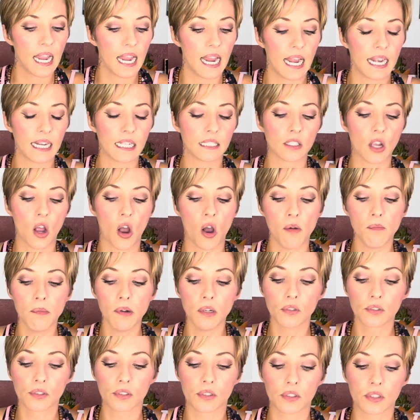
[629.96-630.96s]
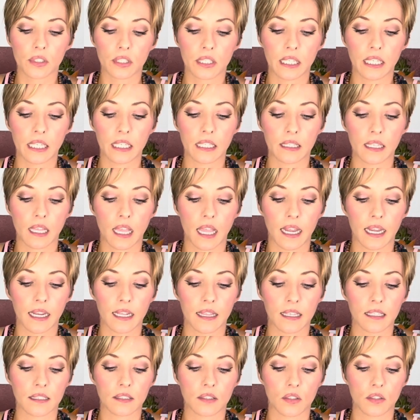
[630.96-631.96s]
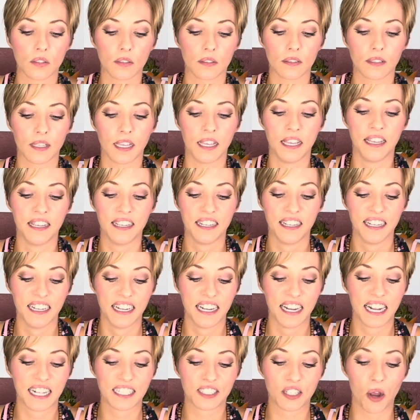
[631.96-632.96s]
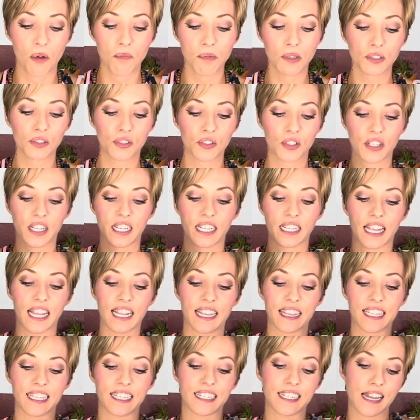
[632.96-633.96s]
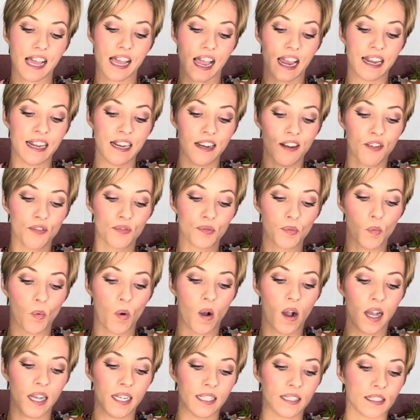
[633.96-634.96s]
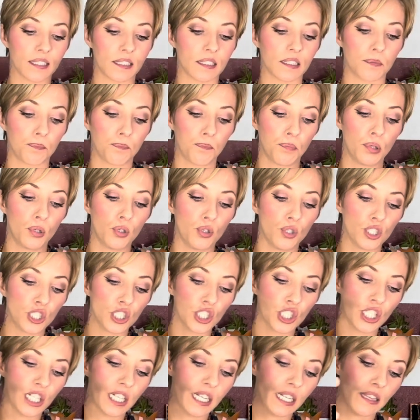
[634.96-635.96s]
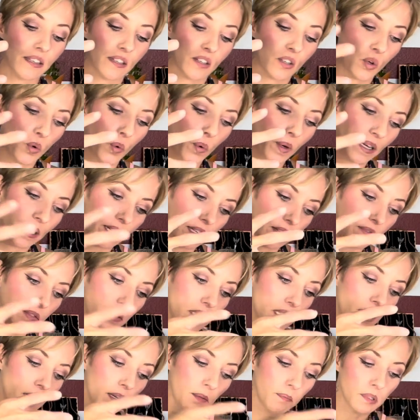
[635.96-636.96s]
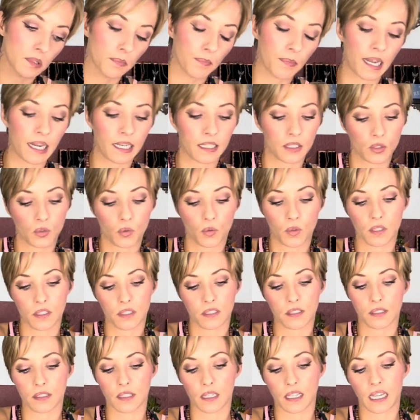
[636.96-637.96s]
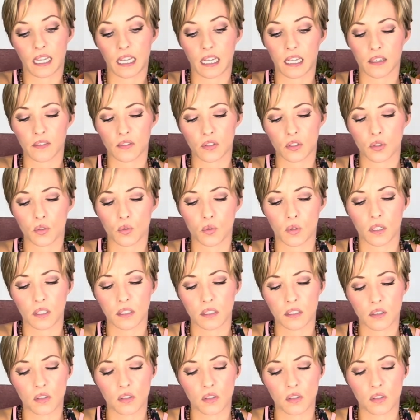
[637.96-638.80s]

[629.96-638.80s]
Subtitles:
And it's almost looking like this, it's almost looking like the Knight of Wands is pushing the Queen of Cups back towards the King of Swords.